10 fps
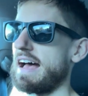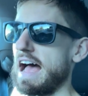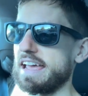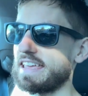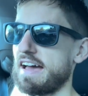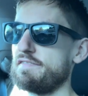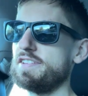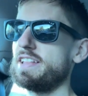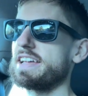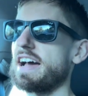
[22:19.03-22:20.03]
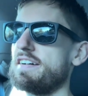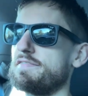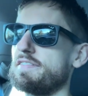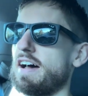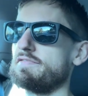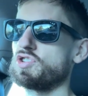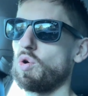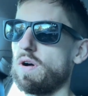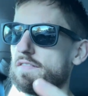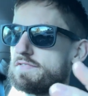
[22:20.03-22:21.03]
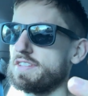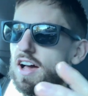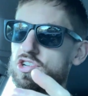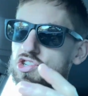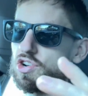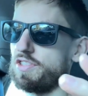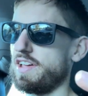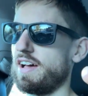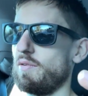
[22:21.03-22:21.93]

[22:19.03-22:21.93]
I feel like I've touched on